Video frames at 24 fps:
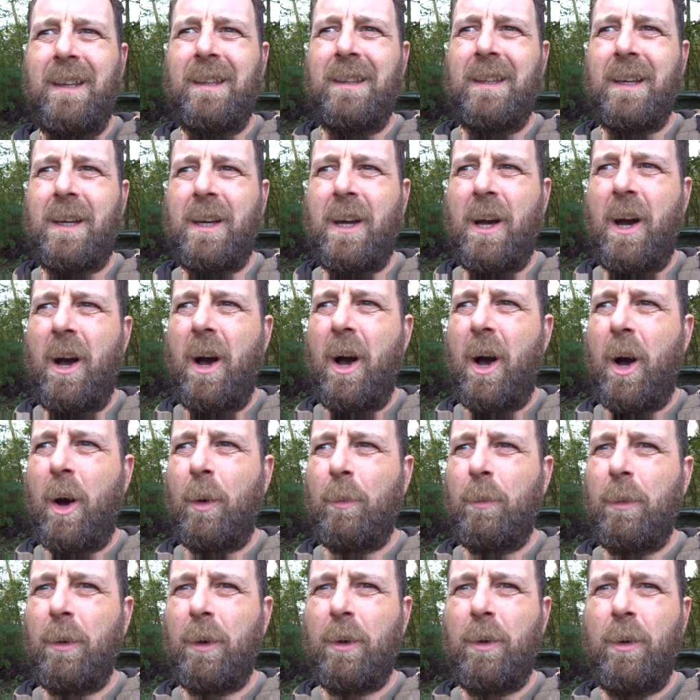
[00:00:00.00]
The
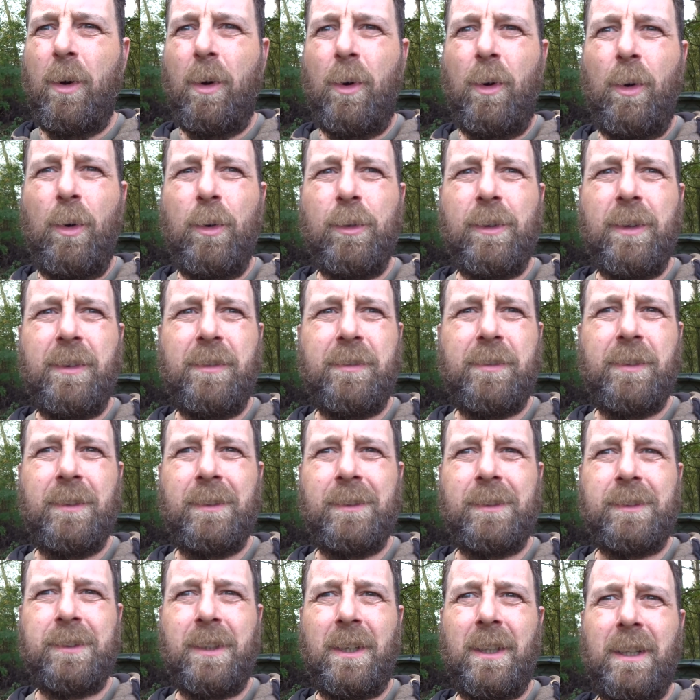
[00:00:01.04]
carp will go all
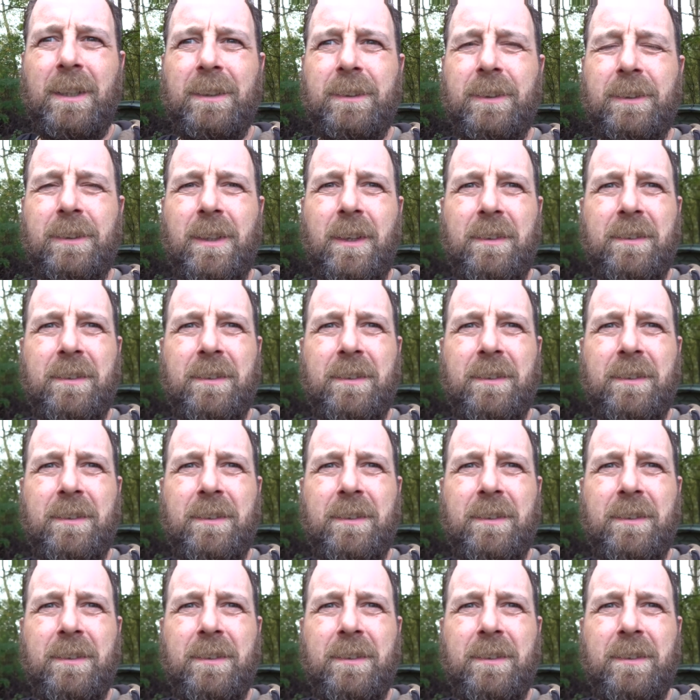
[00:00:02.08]
different sizes.